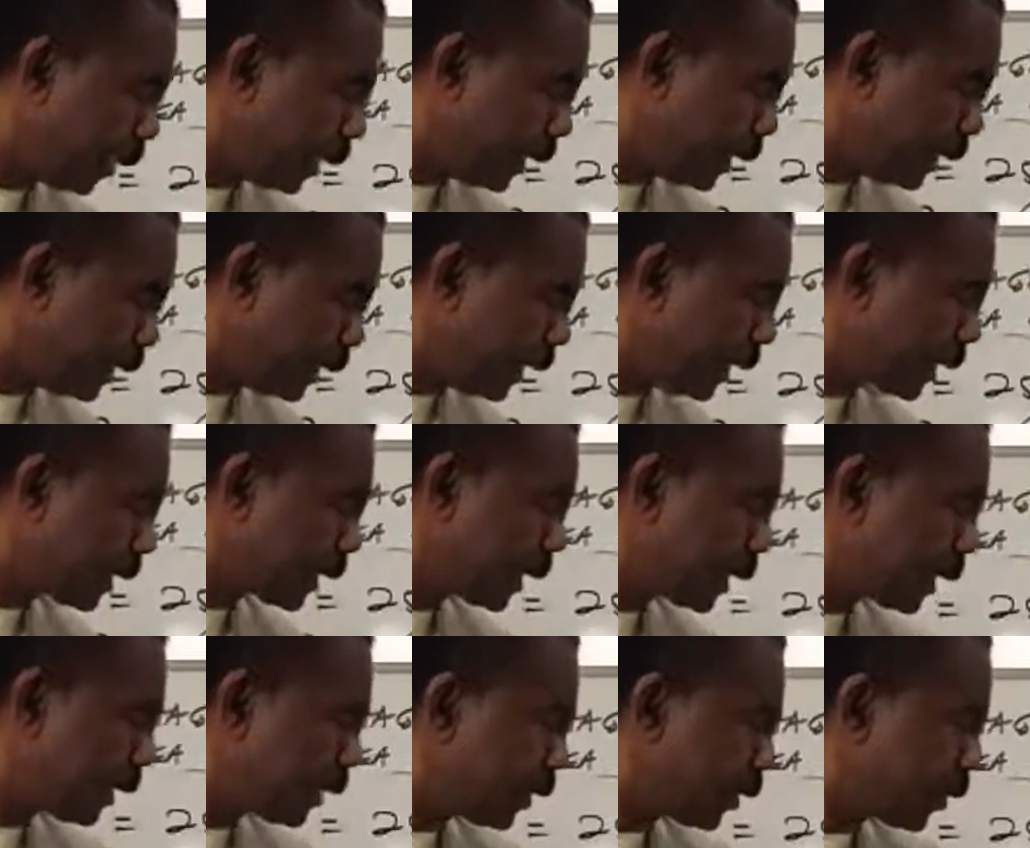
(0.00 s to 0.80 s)

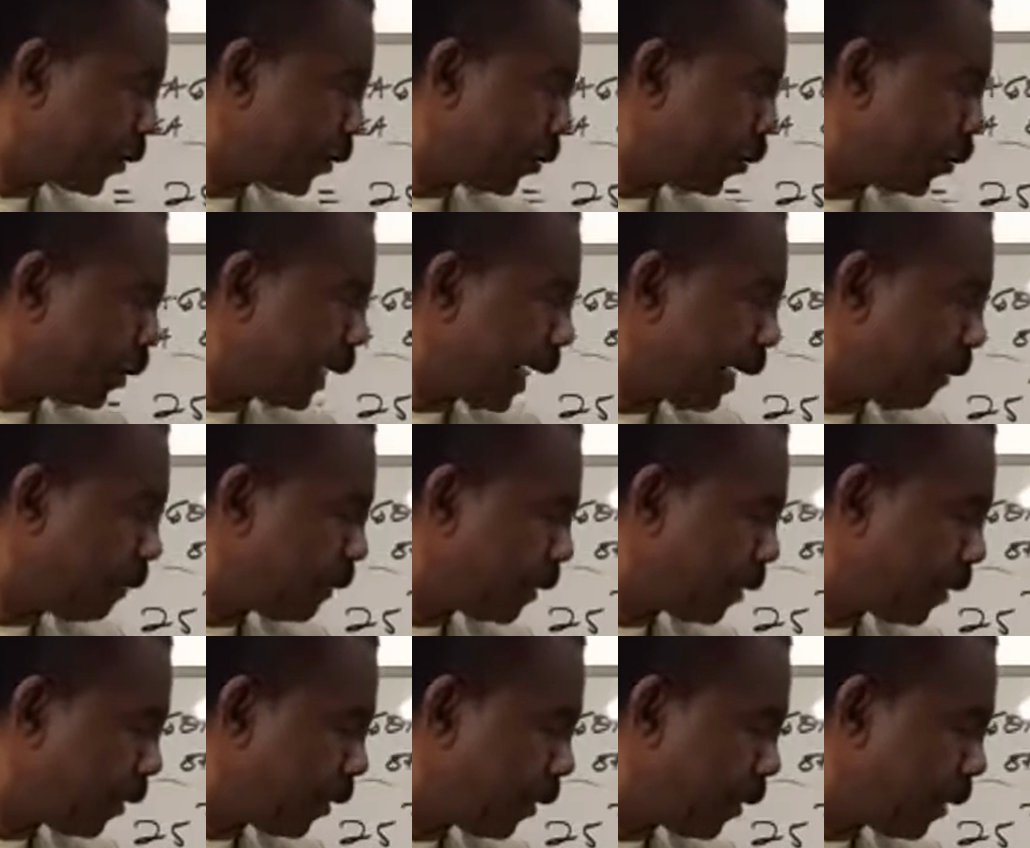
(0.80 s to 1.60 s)
26 is 2
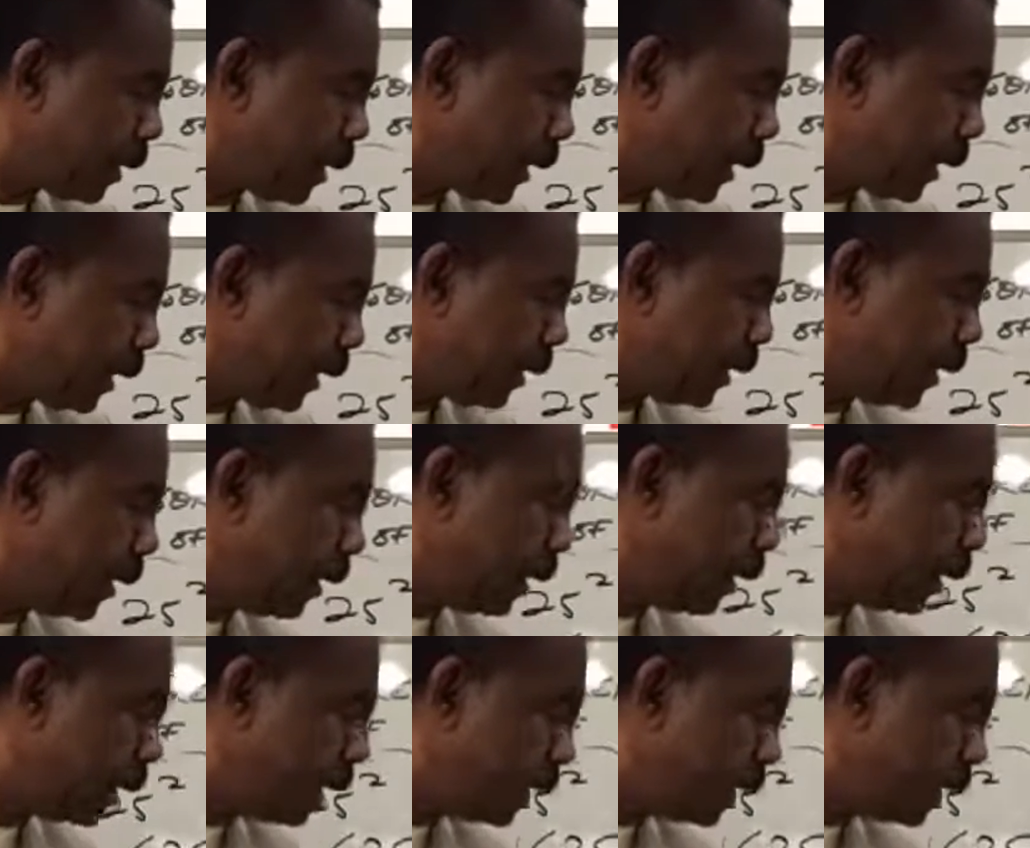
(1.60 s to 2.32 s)
times 13.